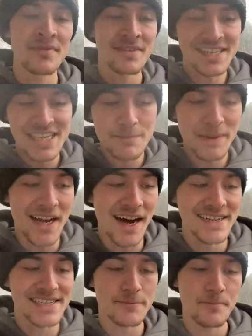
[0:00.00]
This is
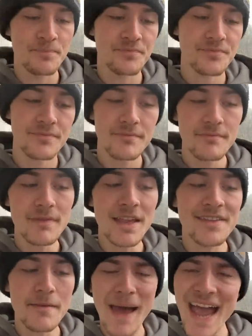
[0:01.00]
because
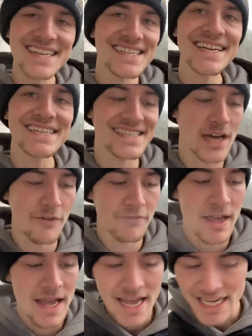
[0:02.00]
the magazine
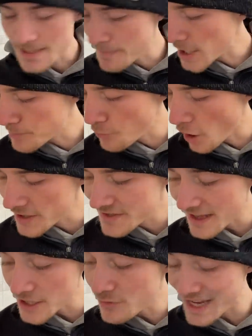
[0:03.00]
itself is about a
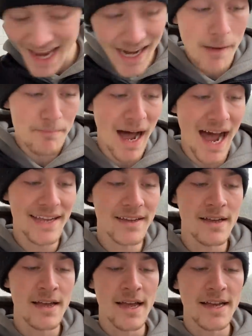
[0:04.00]
product that you cannot buy
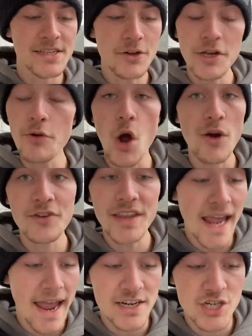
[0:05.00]
until you're over
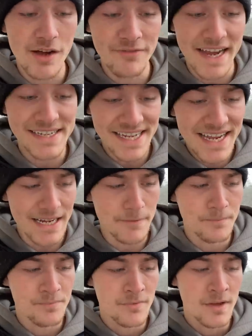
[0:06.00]
the age of
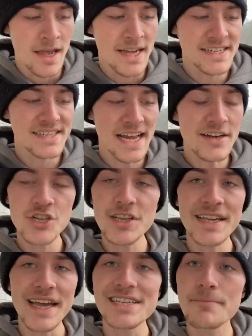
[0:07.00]
18. It's
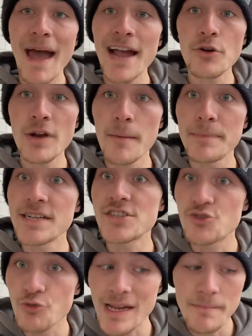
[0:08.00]
essentially a tobacco
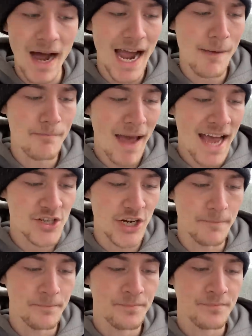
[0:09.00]
company's dream, I imagine.